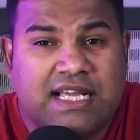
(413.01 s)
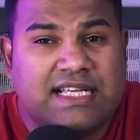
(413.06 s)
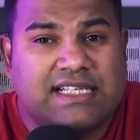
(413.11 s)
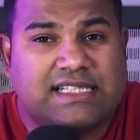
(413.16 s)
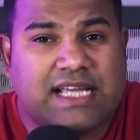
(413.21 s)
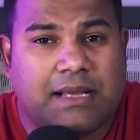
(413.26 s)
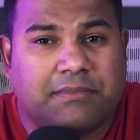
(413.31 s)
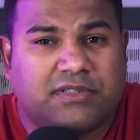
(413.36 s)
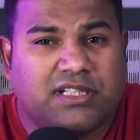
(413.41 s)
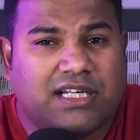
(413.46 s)

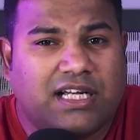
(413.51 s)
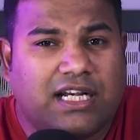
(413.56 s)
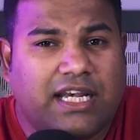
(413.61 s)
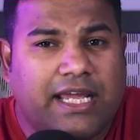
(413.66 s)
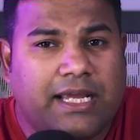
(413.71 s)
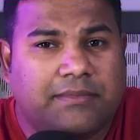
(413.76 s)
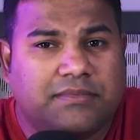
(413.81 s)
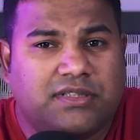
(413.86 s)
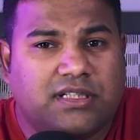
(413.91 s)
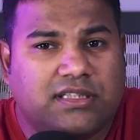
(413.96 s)
Samsung
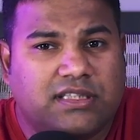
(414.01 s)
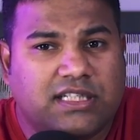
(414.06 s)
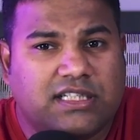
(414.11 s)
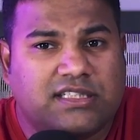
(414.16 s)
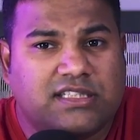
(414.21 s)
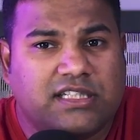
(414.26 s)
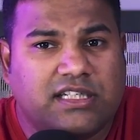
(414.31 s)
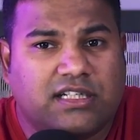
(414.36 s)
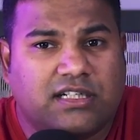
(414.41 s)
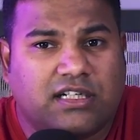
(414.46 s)
claims
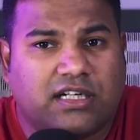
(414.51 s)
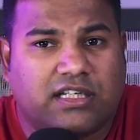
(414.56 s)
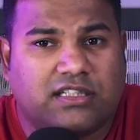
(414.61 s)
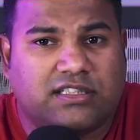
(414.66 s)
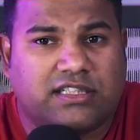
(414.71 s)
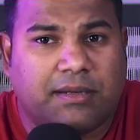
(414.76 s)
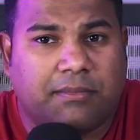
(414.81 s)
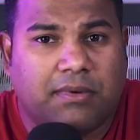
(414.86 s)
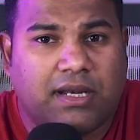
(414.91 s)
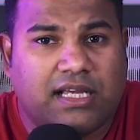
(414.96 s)
this year
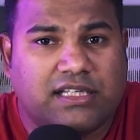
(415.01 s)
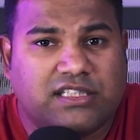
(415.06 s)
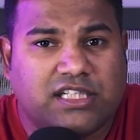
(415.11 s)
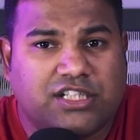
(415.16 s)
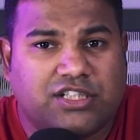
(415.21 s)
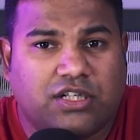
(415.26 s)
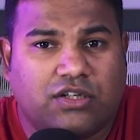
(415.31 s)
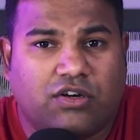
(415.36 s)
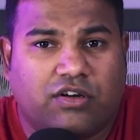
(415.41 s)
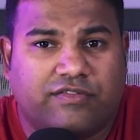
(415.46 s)

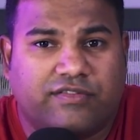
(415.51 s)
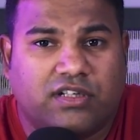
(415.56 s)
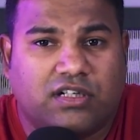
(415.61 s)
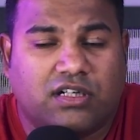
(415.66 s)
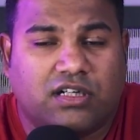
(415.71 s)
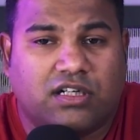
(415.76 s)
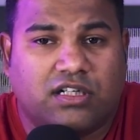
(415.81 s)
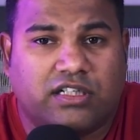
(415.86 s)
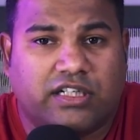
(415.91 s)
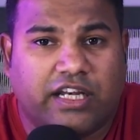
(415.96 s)
stabilization of
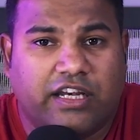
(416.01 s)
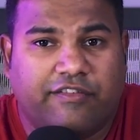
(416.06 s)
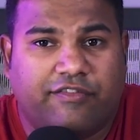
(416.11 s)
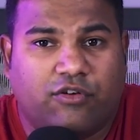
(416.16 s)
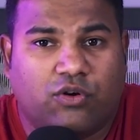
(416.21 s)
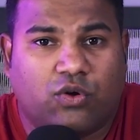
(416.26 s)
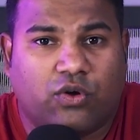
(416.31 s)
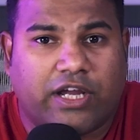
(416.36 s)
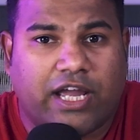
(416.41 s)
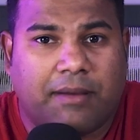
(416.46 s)
the
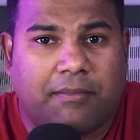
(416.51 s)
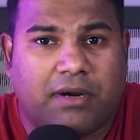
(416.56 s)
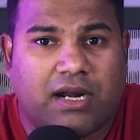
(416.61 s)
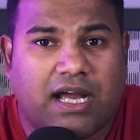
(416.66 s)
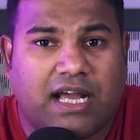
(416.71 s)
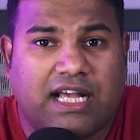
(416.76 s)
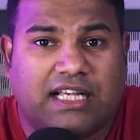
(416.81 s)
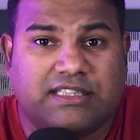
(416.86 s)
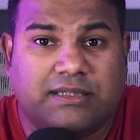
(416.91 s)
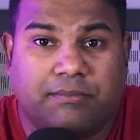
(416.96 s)
telephoto camera
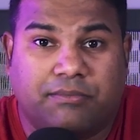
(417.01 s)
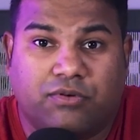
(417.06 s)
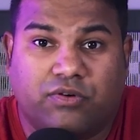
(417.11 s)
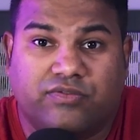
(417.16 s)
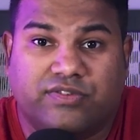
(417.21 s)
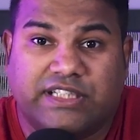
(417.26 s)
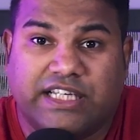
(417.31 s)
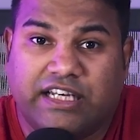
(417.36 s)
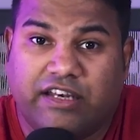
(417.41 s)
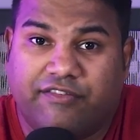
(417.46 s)
has
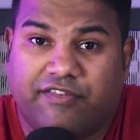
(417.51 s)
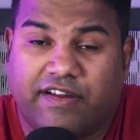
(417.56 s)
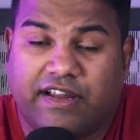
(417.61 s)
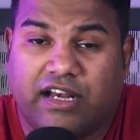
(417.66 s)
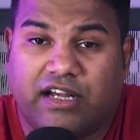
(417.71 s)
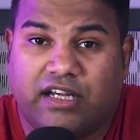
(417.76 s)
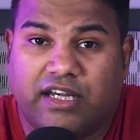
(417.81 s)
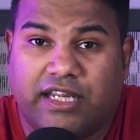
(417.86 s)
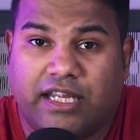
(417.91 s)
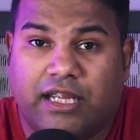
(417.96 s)
improved
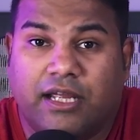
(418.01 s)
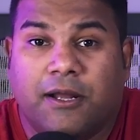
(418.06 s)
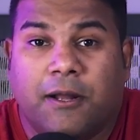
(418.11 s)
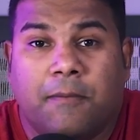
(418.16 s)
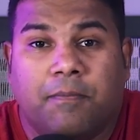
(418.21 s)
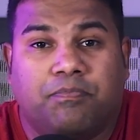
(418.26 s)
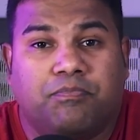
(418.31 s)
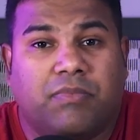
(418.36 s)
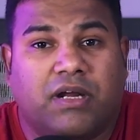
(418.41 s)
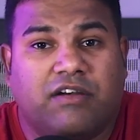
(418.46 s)
significantly,
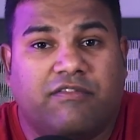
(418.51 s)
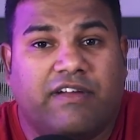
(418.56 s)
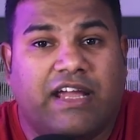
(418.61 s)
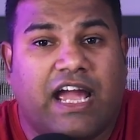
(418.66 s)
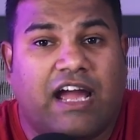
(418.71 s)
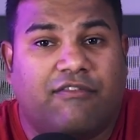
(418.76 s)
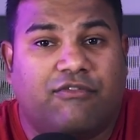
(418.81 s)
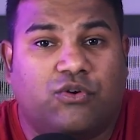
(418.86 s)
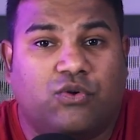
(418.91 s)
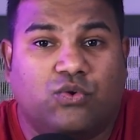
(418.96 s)
but we
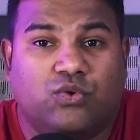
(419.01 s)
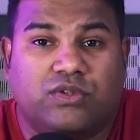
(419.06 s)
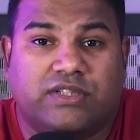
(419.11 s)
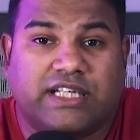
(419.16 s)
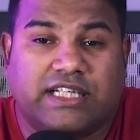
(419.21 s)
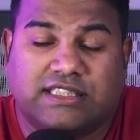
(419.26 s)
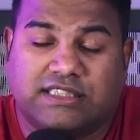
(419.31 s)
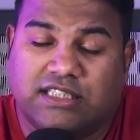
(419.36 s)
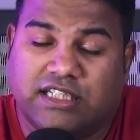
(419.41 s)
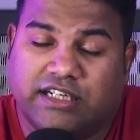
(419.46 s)
have to
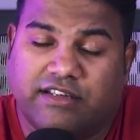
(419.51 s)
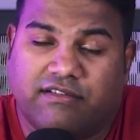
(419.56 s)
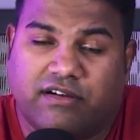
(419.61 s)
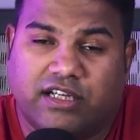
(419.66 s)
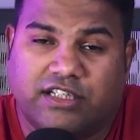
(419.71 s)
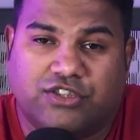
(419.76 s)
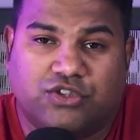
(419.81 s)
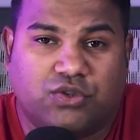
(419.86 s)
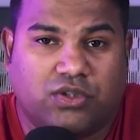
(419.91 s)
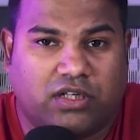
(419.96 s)
test the
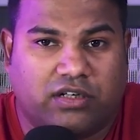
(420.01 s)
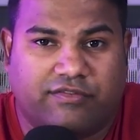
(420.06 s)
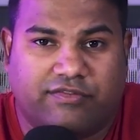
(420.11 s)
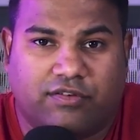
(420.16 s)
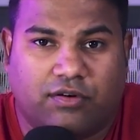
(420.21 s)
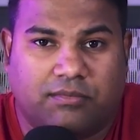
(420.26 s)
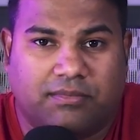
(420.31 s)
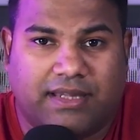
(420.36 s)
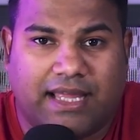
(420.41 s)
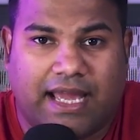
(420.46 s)
device to confirm